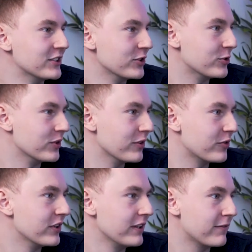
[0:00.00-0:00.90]
into
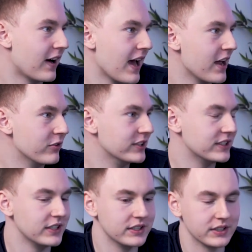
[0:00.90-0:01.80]
different DeFi
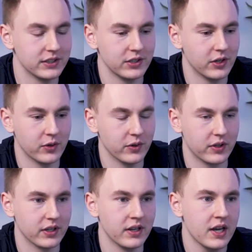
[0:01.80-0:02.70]
addresses, and you
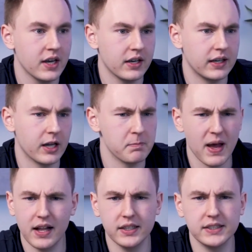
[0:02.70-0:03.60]
can get
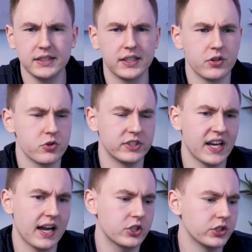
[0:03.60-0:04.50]
balances, get
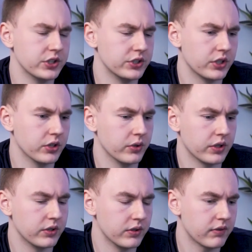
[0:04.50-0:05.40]
transactions. You can look
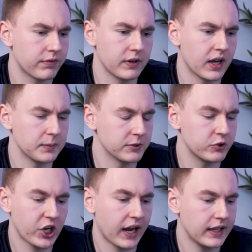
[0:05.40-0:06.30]
into different types of
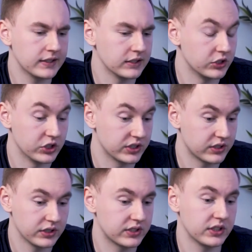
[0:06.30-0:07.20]
chains, and
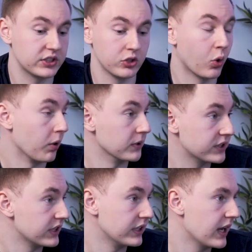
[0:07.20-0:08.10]
it's
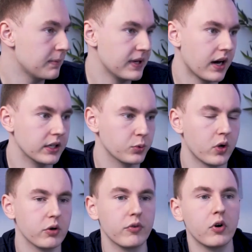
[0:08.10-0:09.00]
enormous. The API is
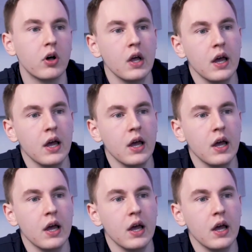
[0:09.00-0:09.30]
wonderful.